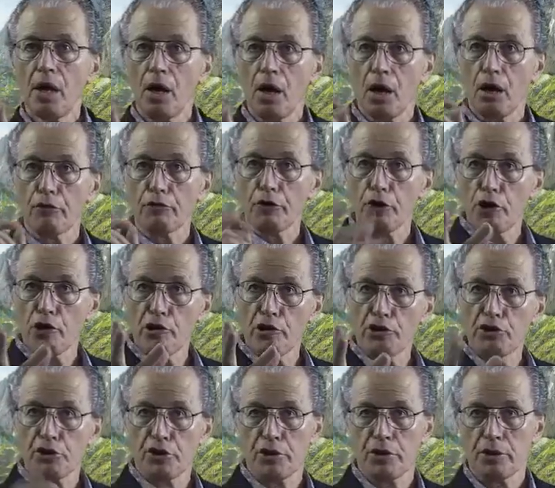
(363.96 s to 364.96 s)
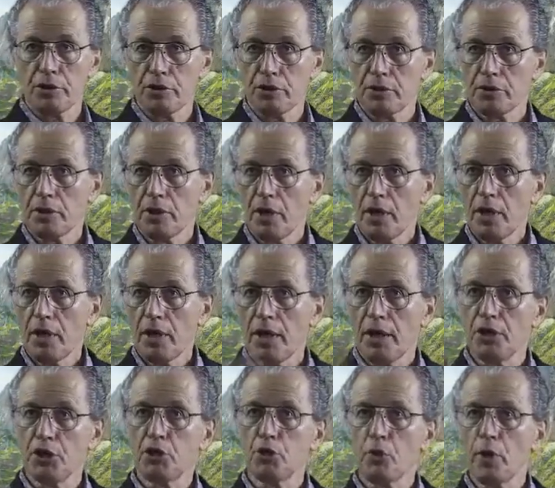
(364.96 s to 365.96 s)
of urges
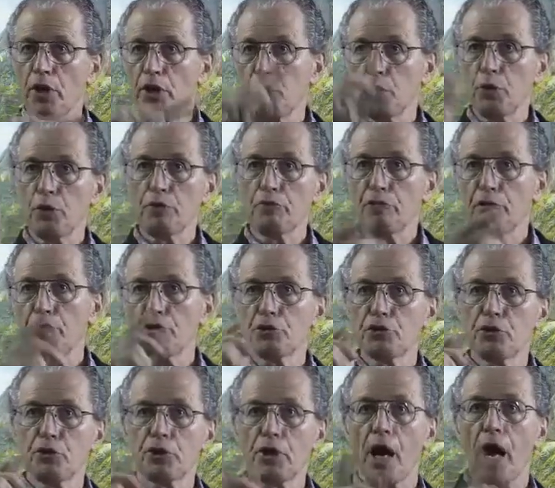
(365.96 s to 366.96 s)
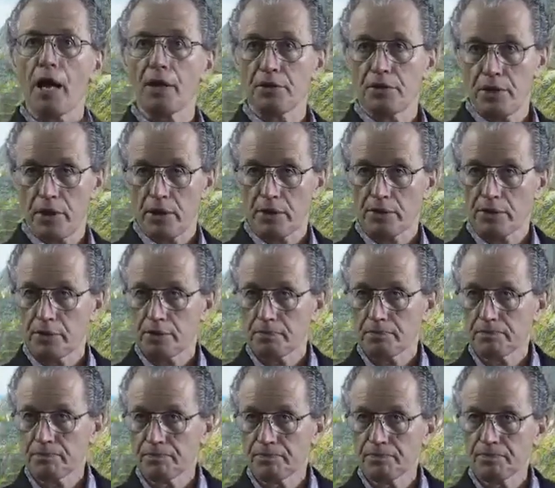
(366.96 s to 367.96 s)
into a universal content.
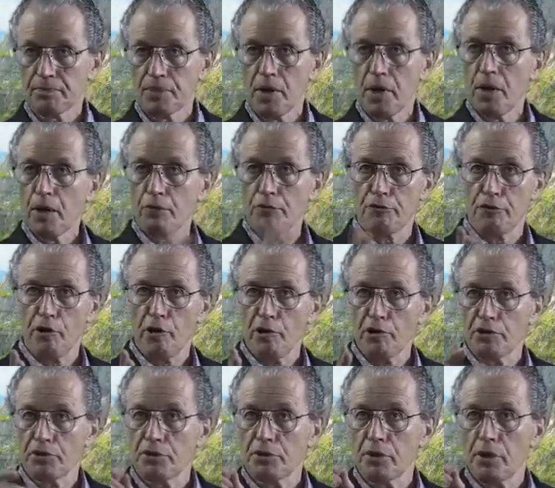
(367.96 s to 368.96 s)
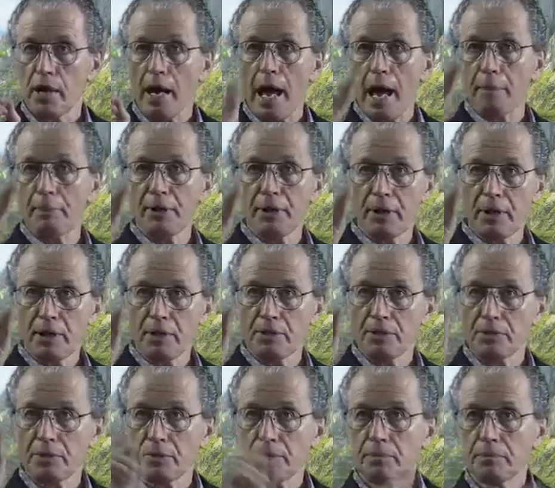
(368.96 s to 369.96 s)
First, happiness,
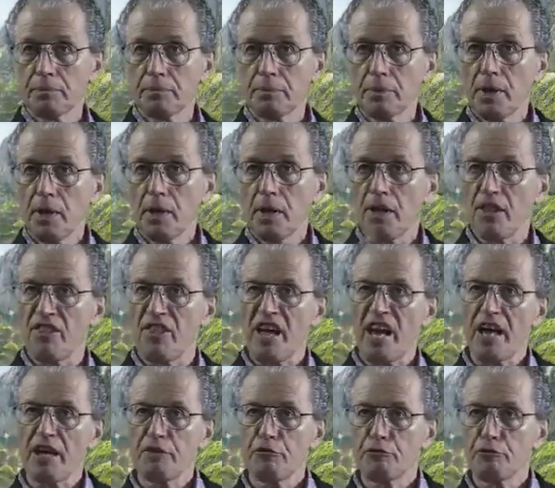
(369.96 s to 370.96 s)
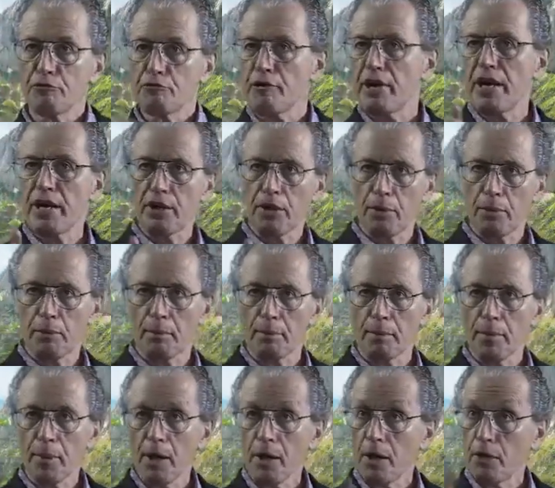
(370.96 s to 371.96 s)
then freedom,
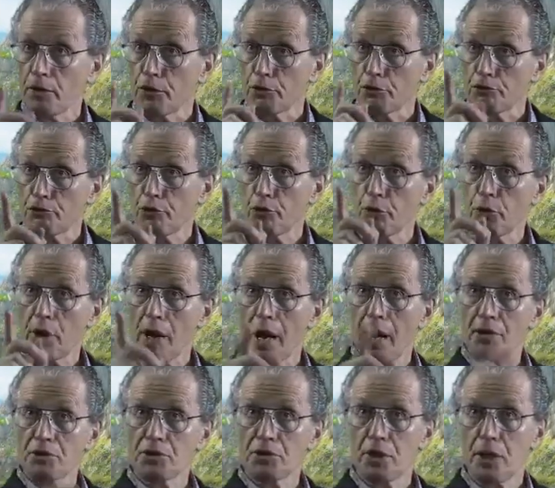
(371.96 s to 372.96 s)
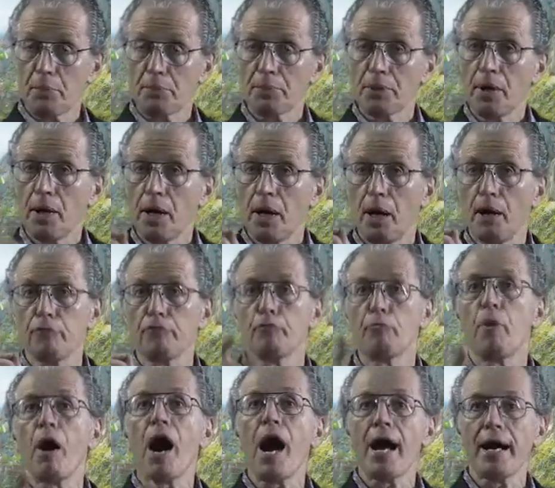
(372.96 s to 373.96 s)
the true concept of
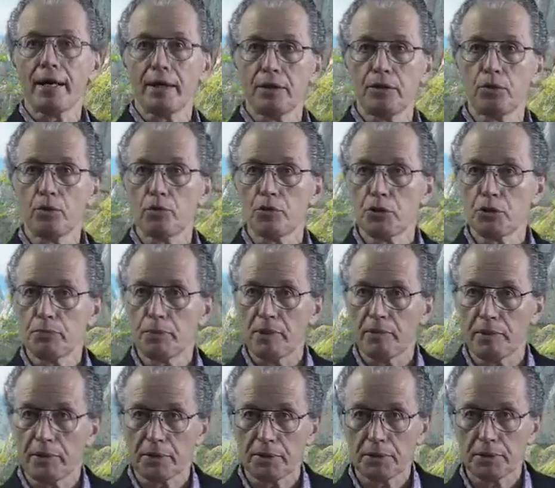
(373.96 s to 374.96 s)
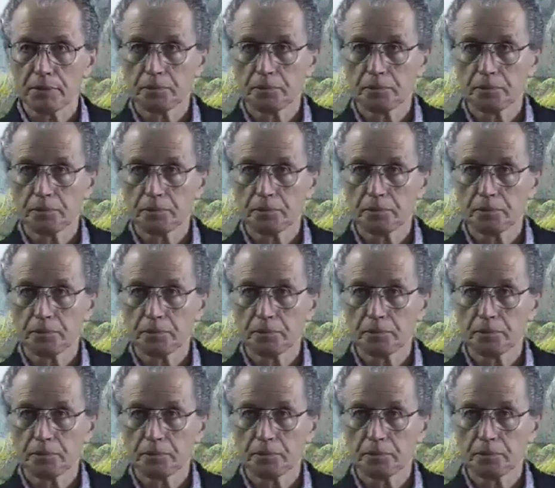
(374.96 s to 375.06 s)
mind or spirit.